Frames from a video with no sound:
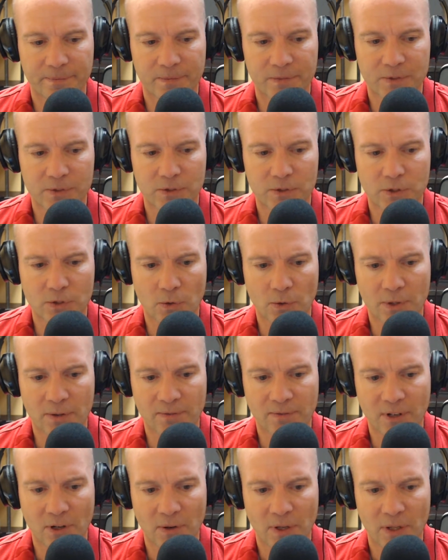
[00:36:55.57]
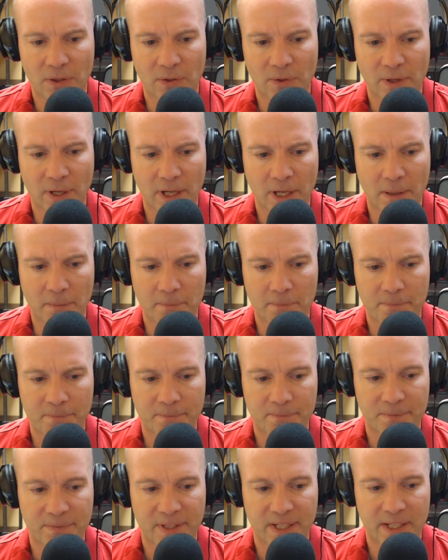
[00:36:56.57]
So the very thing
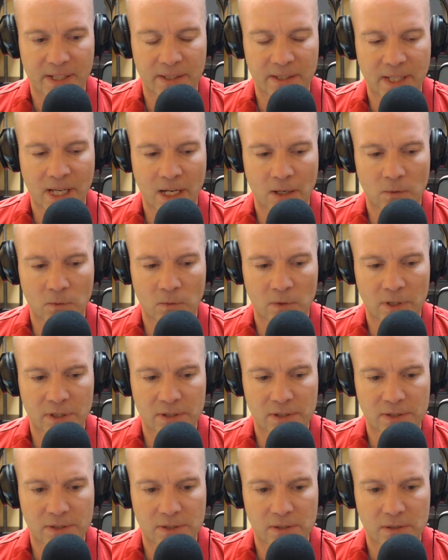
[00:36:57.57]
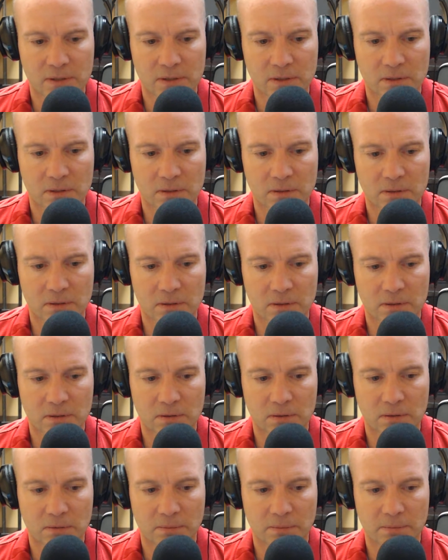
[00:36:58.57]
that was
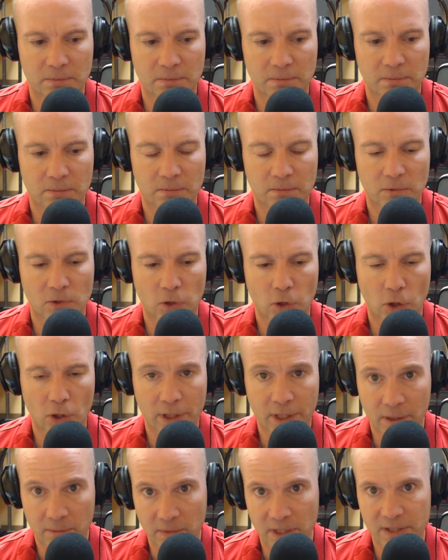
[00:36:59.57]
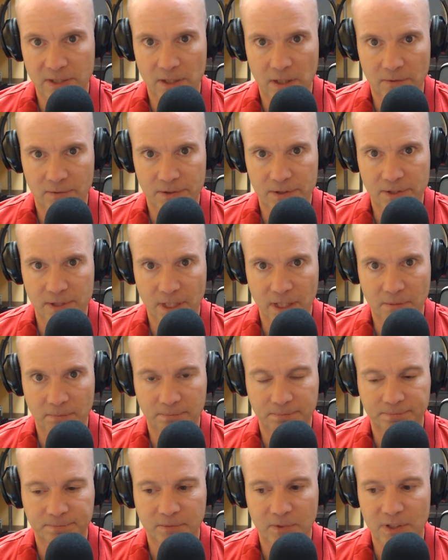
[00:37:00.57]
hurting my self-esteem
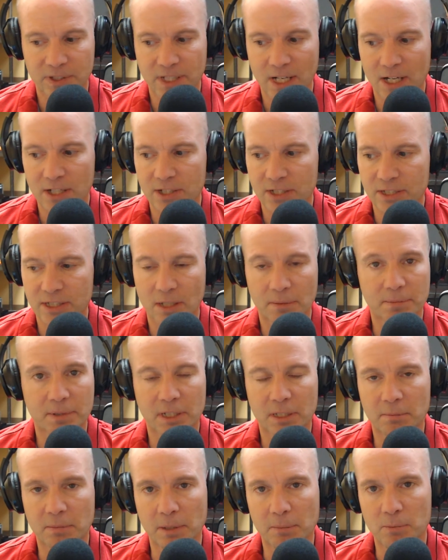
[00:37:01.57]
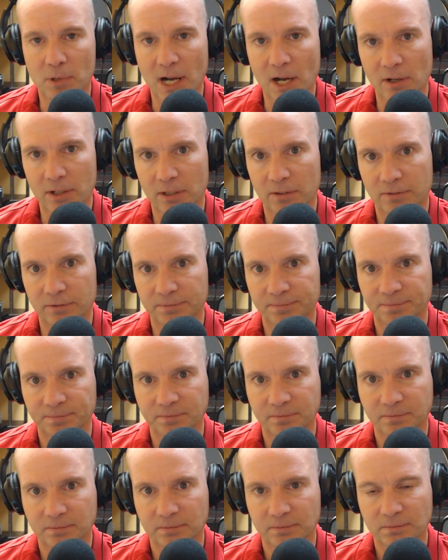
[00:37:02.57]
is actually something to be proud of,
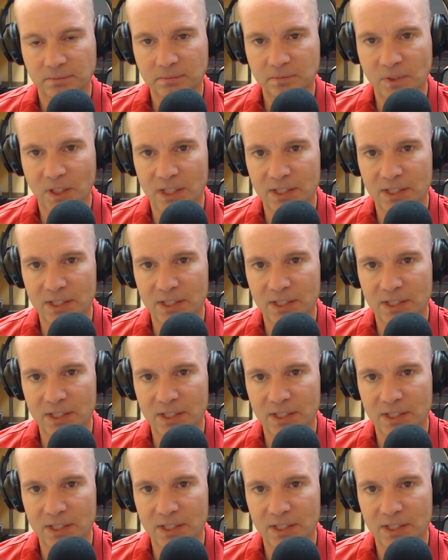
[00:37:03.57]
because